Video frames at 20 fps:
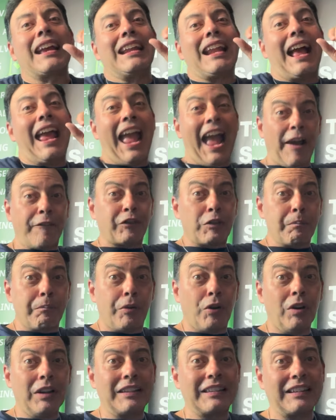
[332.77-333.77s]
and I have to
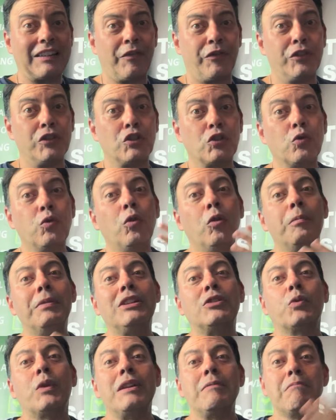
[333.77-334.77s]
put the tool
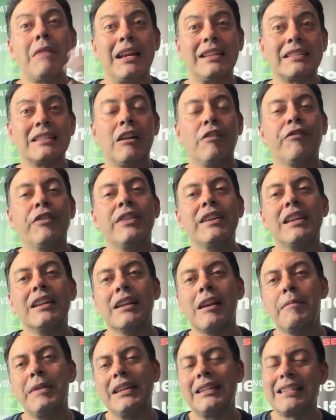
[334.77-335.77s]
between myself and the
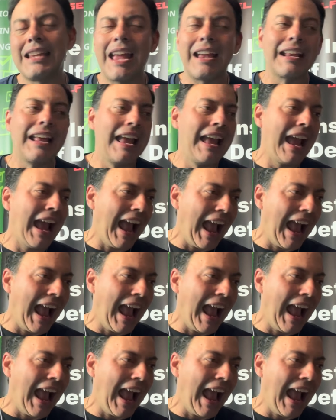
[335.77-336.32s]
incoming attack?